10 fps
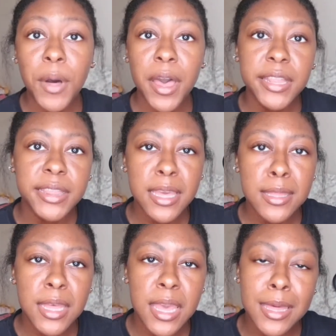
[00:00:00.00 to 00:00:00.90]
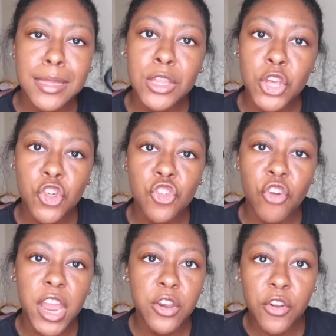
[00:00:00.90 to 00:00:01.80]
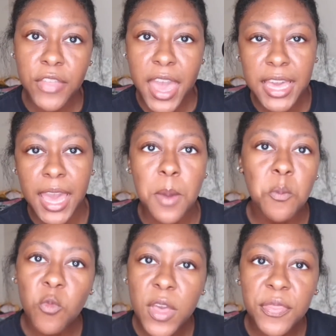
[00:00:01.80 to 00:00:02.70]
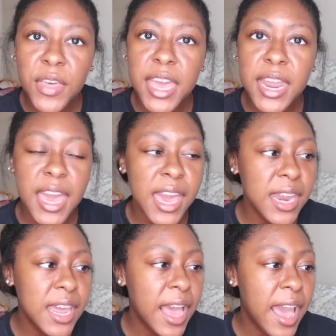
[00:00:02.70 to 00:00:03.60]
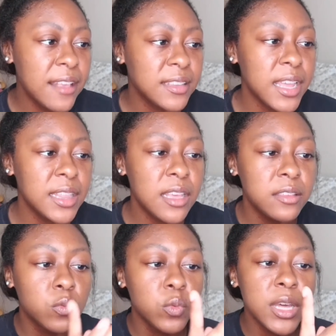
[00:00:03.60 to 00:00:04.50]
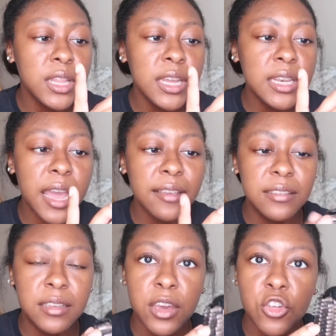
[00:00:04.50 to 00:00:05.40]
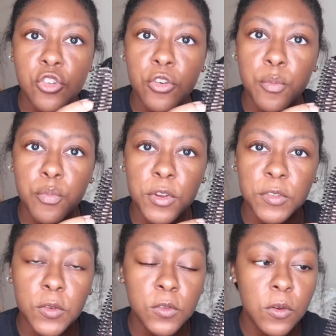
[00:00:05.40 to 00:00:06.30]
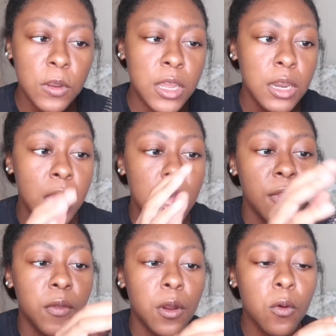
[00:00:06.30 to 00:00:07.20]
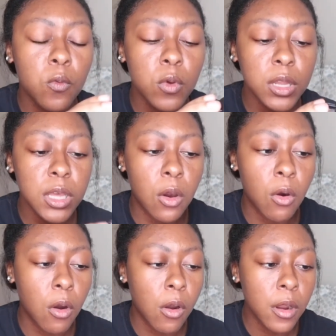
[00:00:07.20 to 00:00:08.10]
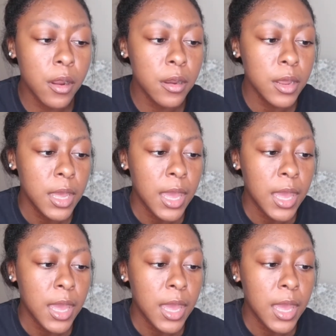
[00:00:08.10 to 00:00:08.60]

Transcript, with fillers: but this is the straightener that came with it and it has like these really nice textured bristles on it that are really hard